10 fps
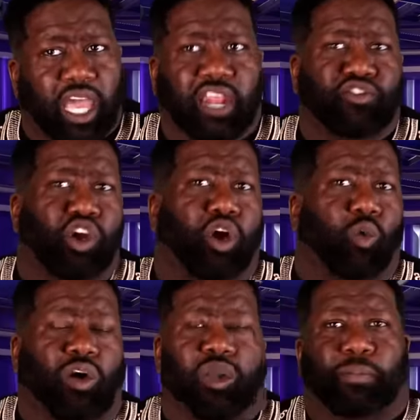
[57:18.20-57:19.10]
And if you
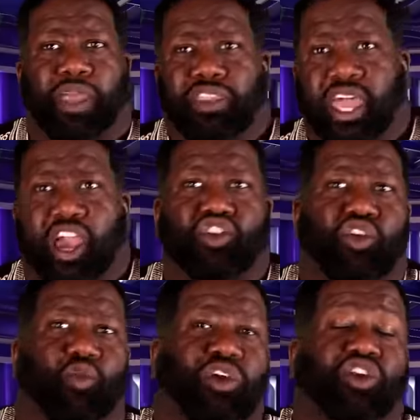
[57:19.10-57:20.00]
don't want to be there, you
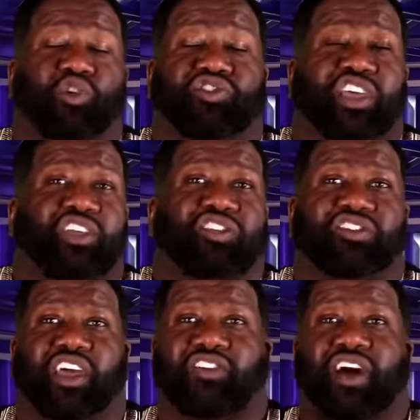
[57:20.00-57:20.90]
don't even want to go see it
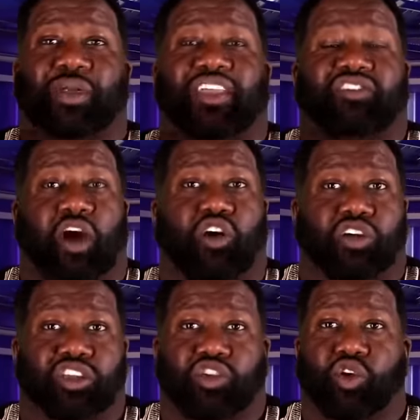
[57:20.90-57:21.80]
yourself, I'm not
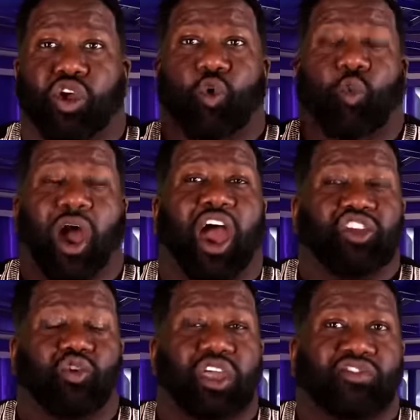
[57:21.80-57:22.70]
talking to you. Why are
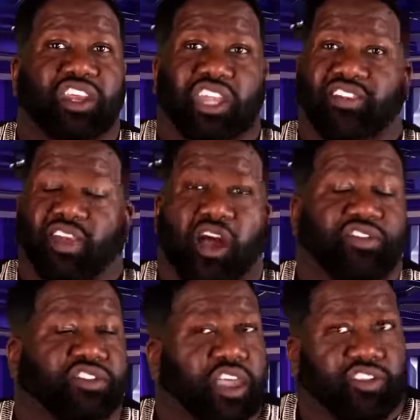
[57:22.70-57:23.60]
you even in this
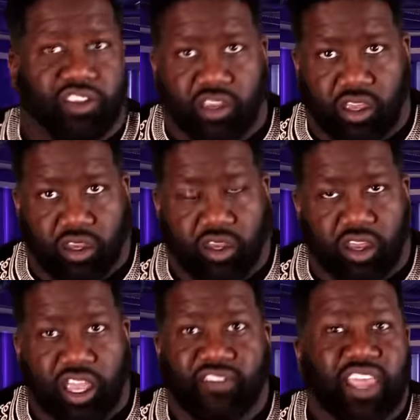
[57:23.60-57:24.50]
conversation then?
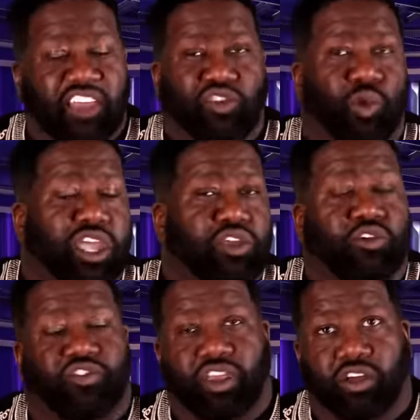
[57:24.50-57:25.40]
If that's the way
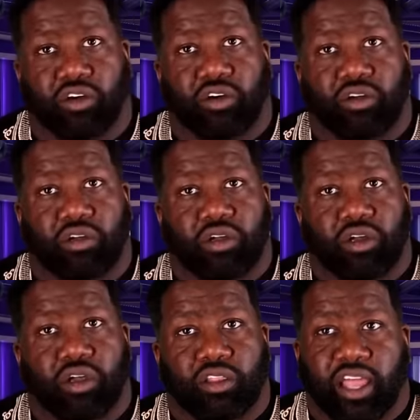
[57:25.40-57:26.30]
you feel.
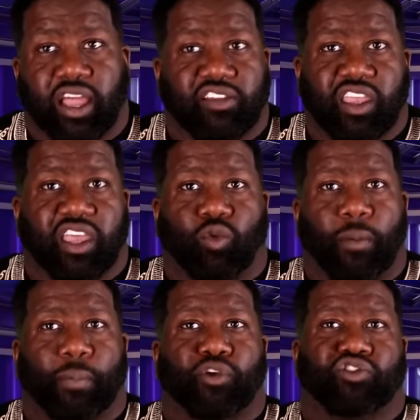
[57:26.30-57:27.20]
Like I said,
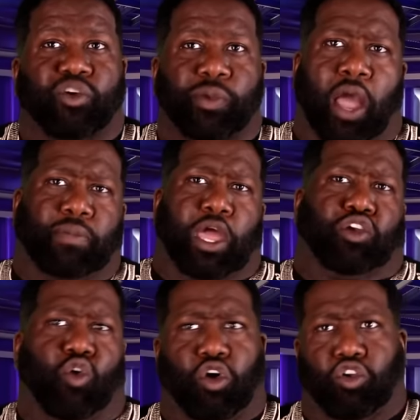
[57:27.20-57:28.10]
one person told me, I'm
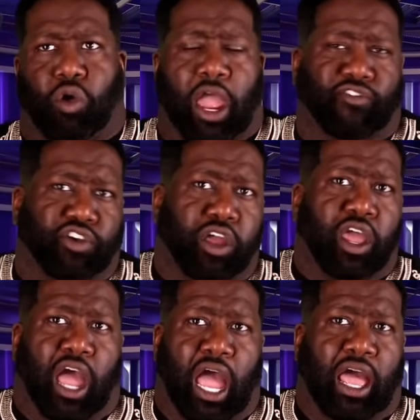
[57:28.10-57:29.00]
not going to no Africa.
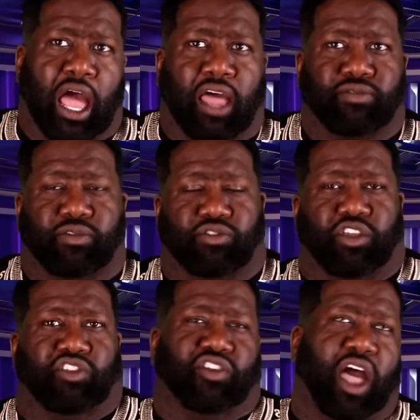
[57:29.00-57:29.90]
I, I,
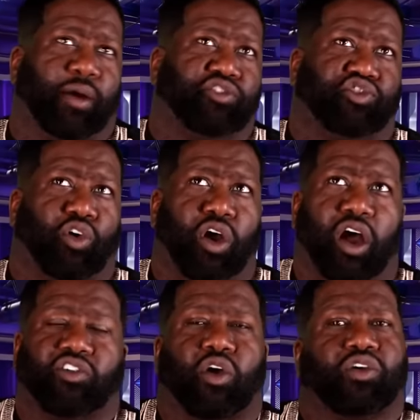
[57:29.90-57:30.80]
it's, I'll enjoy it.
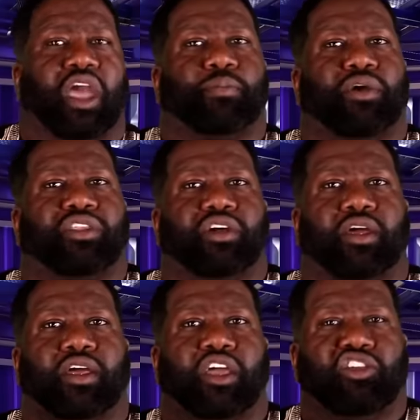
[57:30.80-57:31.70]
I said, okay, brother,
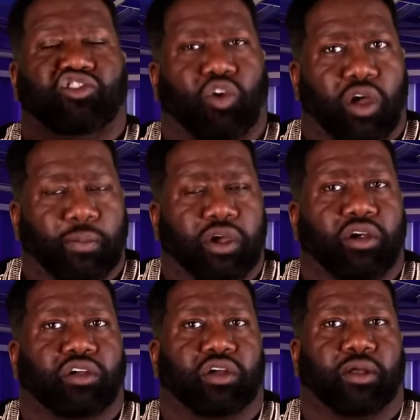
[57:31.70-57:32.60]
enjoy
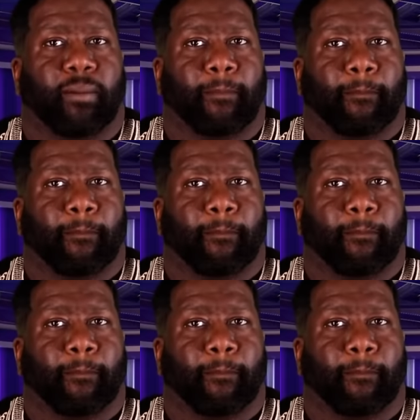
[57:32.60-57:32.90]
America.